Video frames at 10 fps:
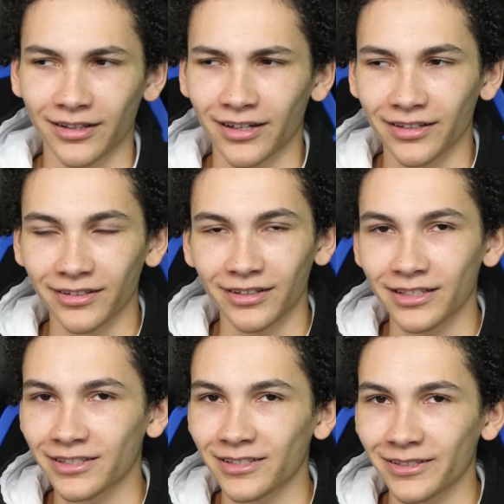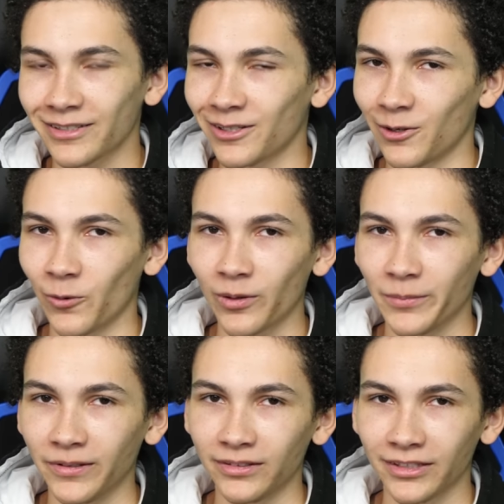And I think that's just
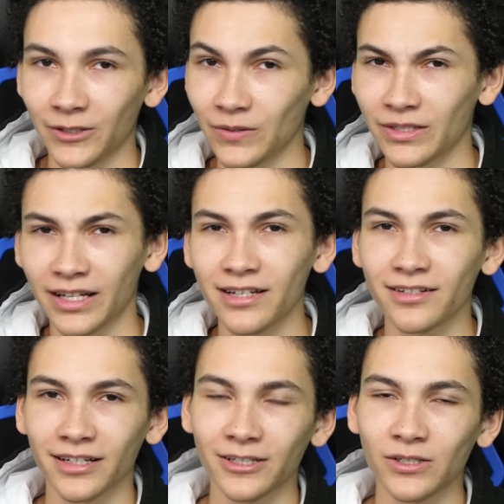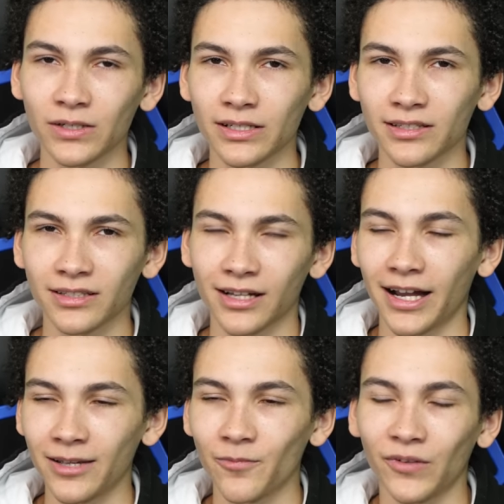normal. You change interests.
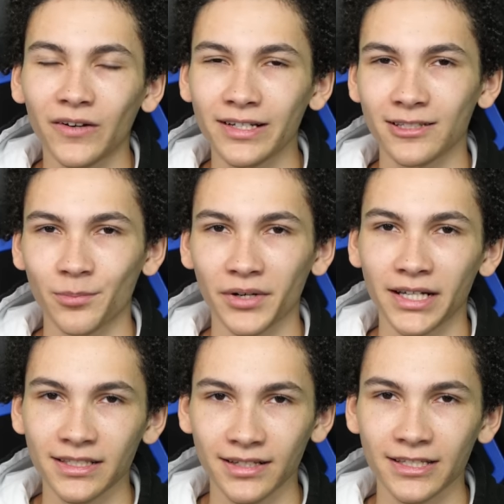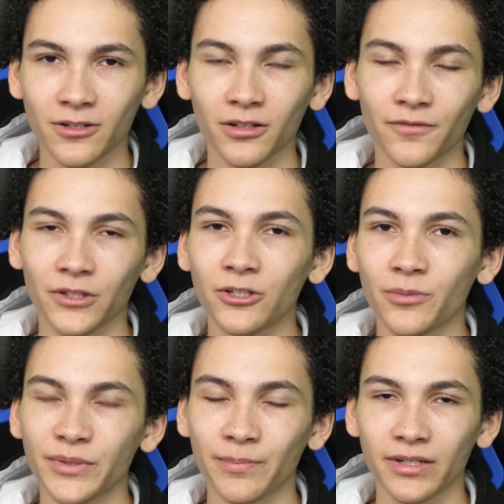I am very surprised I still love
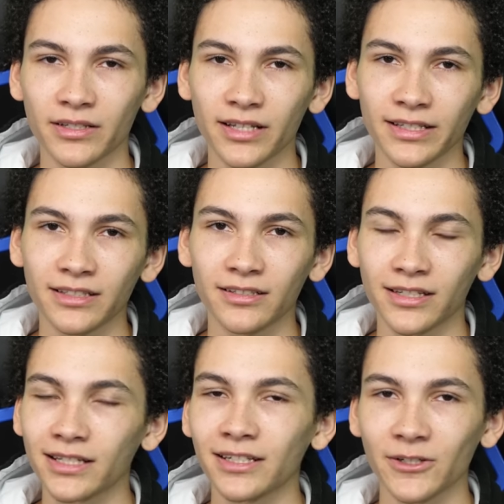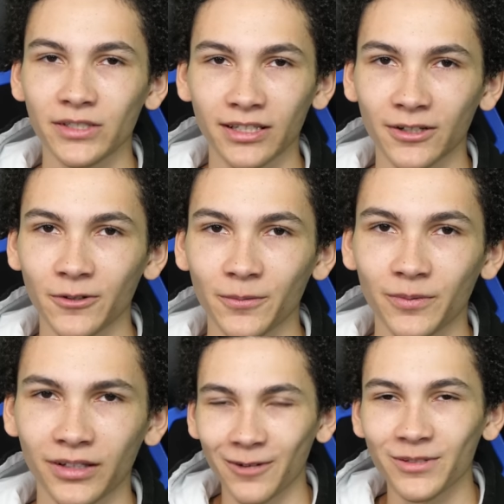YouTube as much as I did 10 years ago.
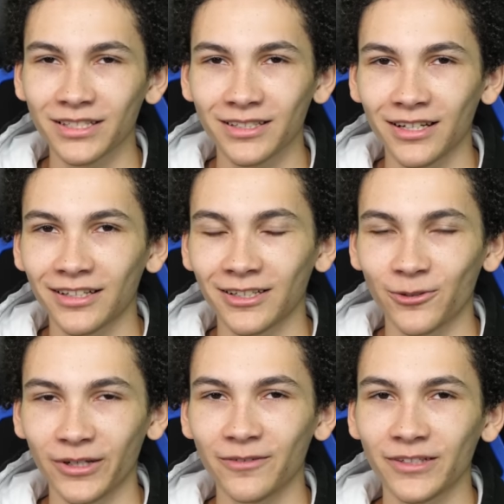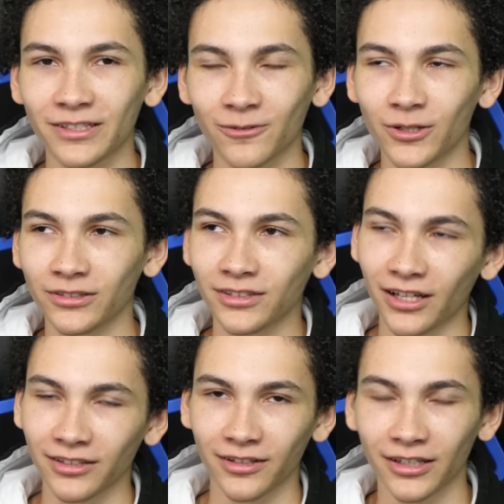I was 11
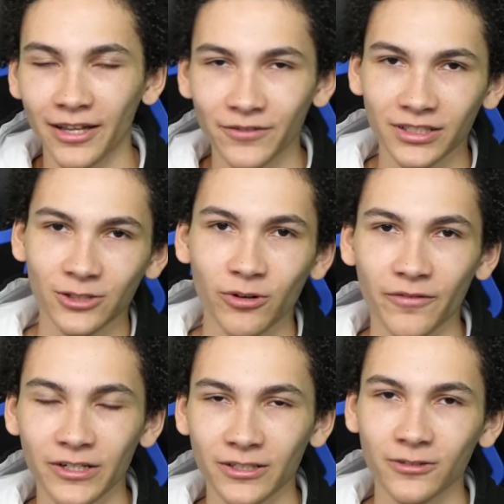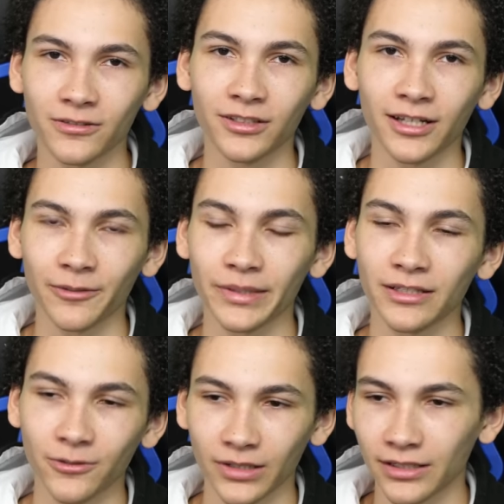to 12 years old. I'll
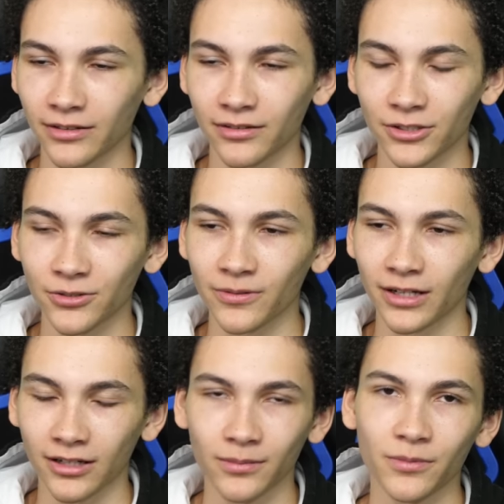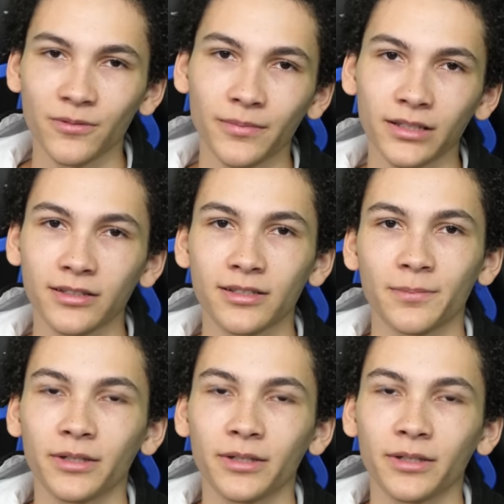be 22 in a couple months.